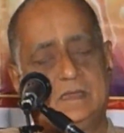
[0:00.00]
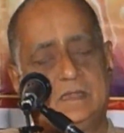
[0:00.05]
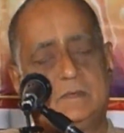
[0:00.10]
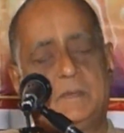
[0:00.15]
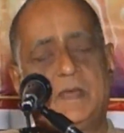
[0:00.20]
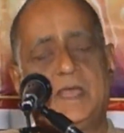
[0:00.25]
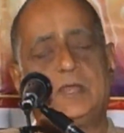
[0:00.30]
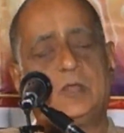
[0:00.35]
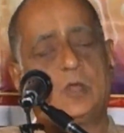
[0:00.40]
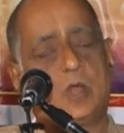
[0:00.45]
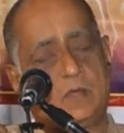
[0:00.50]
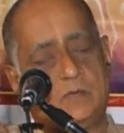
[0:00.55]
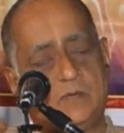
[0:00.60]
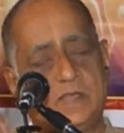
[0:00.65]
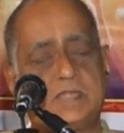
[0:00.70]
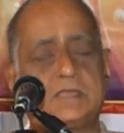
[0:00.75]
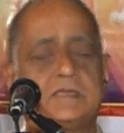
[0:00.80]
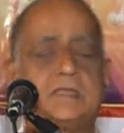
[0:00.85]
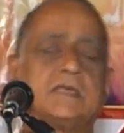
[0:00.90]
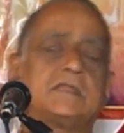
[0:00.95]
The mind
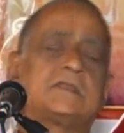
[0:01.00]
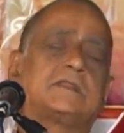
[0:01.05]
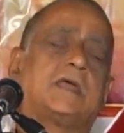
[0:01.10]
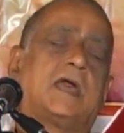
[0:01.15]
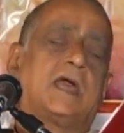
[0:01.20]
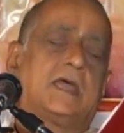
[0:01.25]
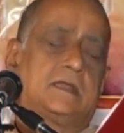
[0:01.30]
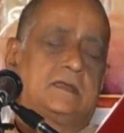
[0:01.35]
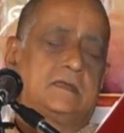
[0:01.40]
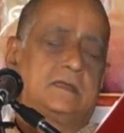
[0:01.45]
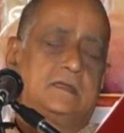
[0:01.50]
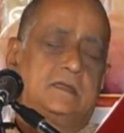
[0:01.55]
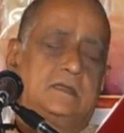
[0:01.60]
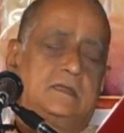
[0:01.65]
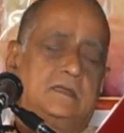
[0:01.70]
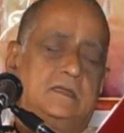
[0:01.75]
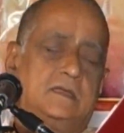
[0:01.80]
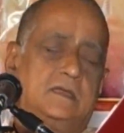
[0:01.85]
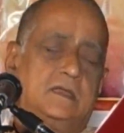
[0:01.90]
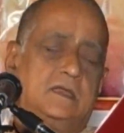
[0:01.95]
always does that.
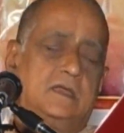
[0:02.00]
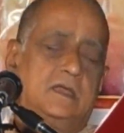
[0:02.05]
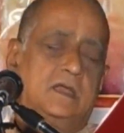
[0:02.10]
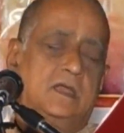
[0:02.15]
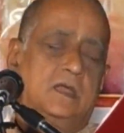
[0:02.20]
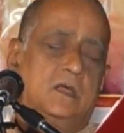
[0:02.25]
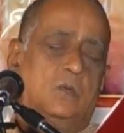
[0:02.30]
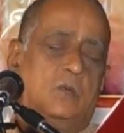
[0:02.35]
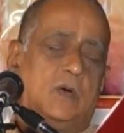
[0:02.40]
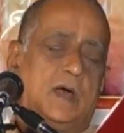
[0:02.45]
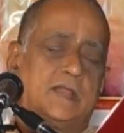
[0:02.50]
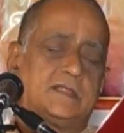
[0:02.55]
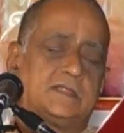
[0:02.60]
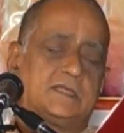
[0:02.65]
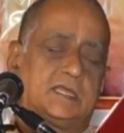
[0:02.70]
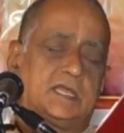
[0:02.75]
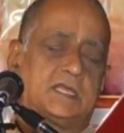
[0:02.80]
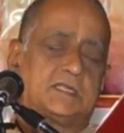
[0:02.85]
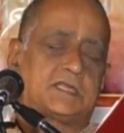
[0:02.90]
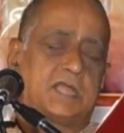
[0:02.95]

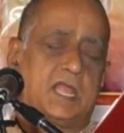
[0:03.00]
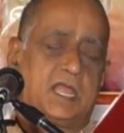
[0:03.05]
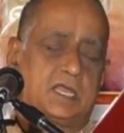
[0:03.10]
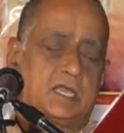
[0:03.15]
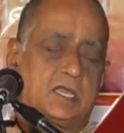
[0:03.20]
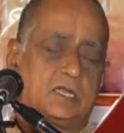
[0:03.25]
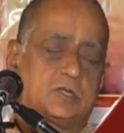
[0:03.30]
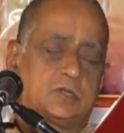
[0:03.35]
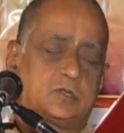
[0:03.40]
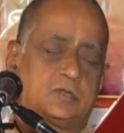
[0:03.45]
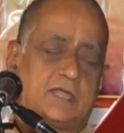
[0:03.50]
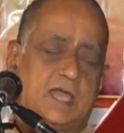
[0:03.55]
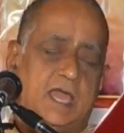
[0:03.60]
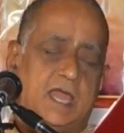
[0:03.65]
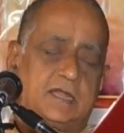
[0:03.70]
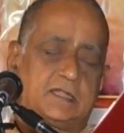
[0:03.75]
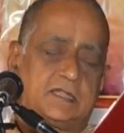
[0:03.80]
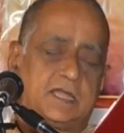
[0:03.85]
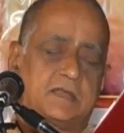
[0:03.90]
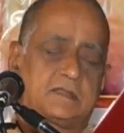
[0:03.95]
Once it has taken to
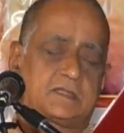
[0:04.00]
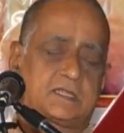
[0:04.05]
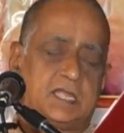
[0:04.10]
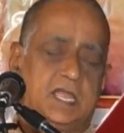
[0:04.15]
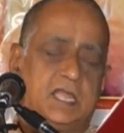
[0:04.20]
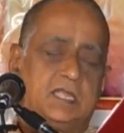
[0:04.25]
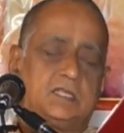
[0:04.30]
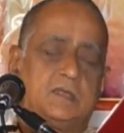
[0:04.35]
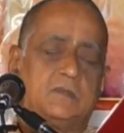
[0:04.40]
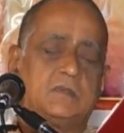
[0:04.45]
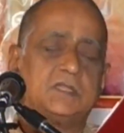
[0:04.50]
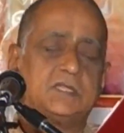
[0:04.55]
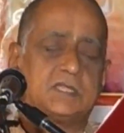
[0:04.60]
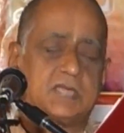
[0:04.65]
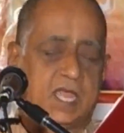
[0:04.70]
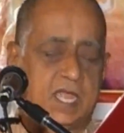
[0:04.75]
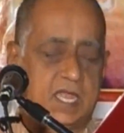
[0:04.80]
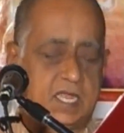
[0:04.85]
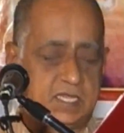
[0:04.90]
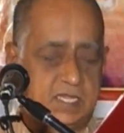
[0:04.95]
that stage of
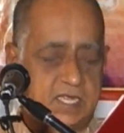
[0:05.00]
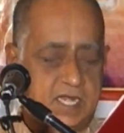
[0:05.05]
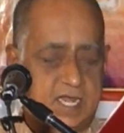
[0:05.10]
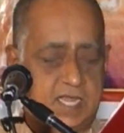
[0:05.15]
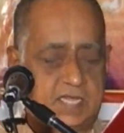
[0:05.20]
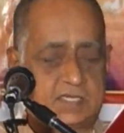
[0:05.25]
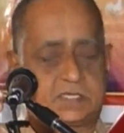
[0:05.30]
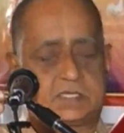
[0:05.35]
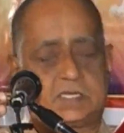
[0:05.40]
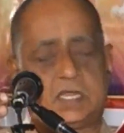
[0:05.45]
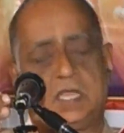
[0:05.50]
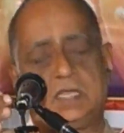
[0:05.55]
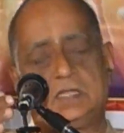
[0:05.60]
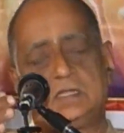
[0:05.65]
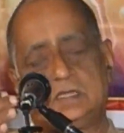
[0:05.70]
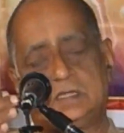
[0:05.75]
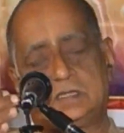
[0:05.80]
desire, the next stage